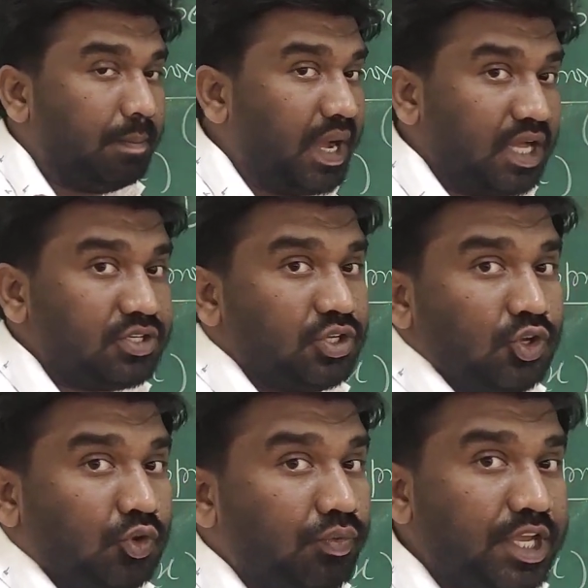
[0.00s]

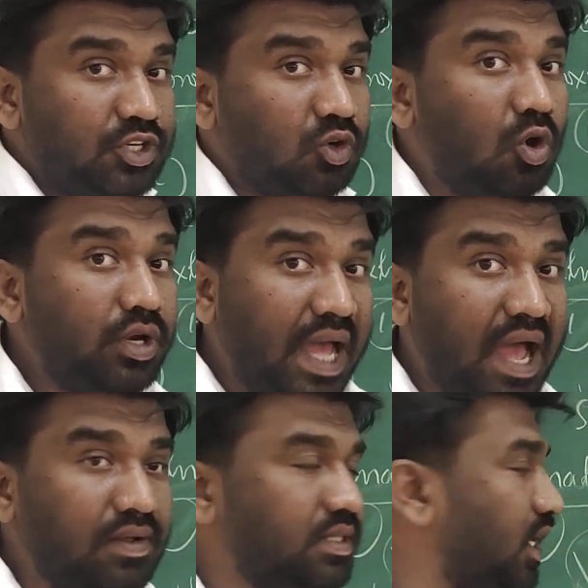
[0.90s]
but we do not
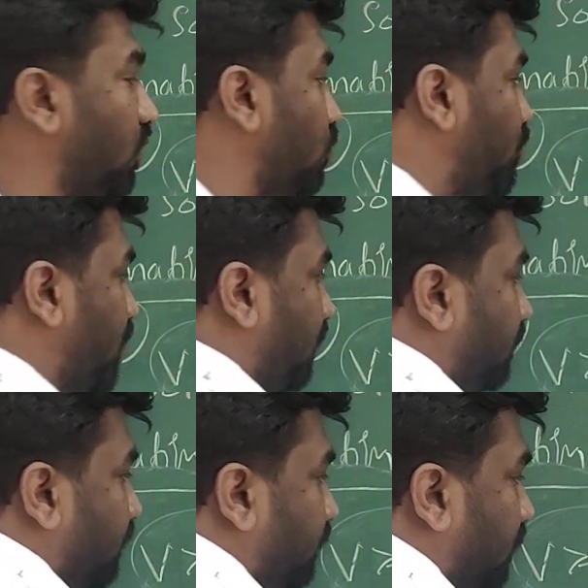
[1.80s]
have
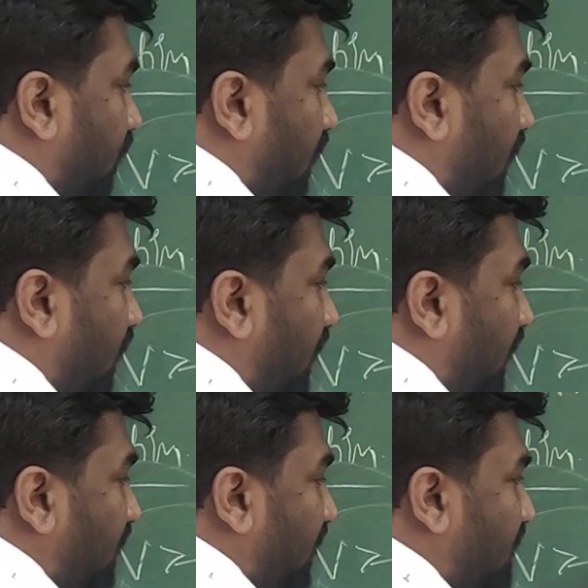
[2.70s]
solution
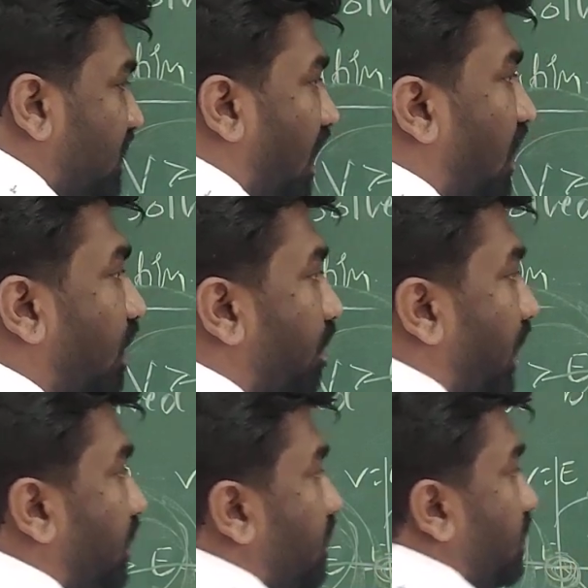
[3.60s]
in these turning
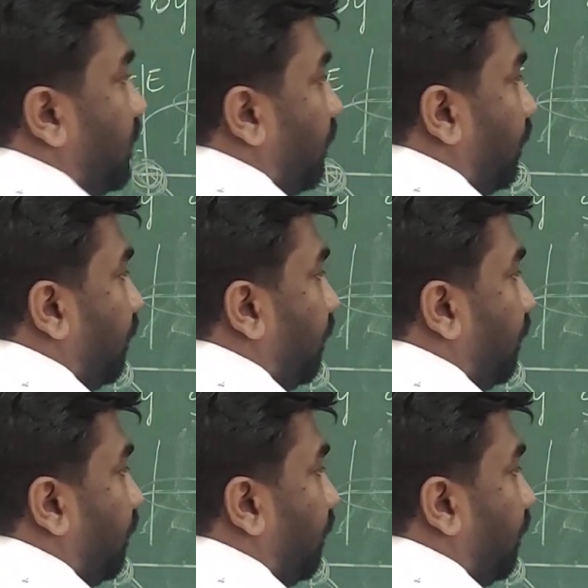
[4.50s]
points.